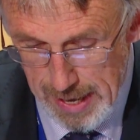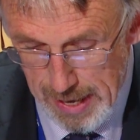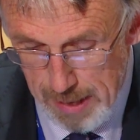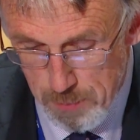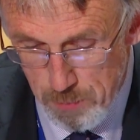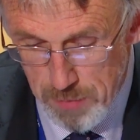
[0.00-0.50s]

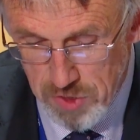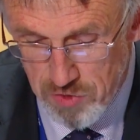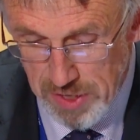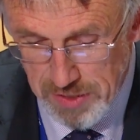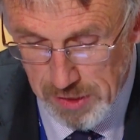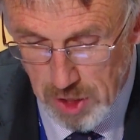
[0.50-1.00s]

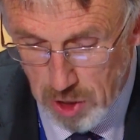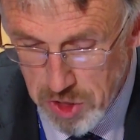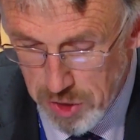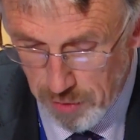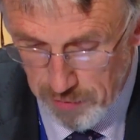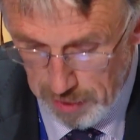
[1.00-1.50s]
Strengthened
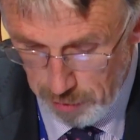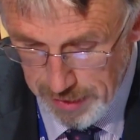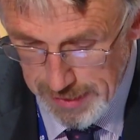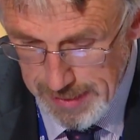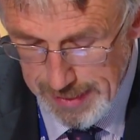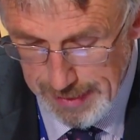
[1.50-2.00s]
culture of
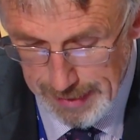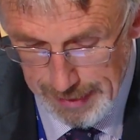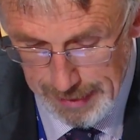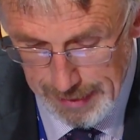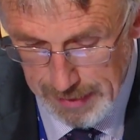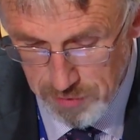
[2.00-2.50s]
learning,
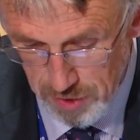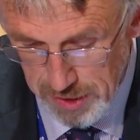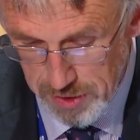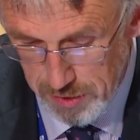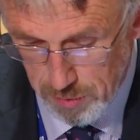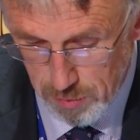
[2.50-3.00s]

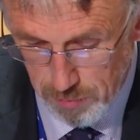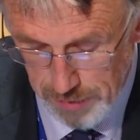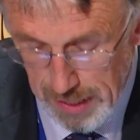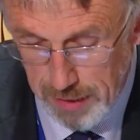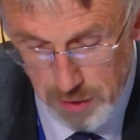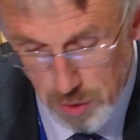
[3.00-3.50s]
trying to
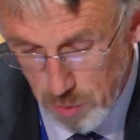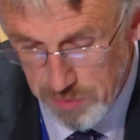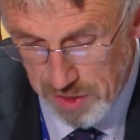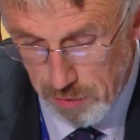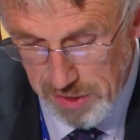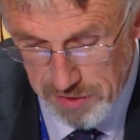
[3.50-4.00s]

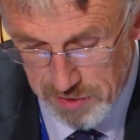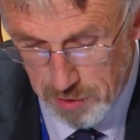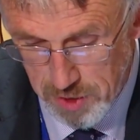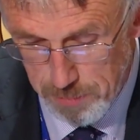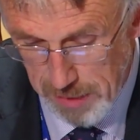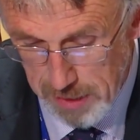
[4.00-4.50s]
use our
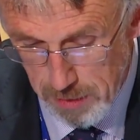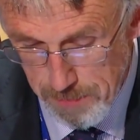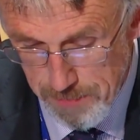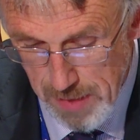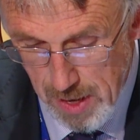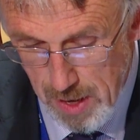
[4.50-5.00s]
research better.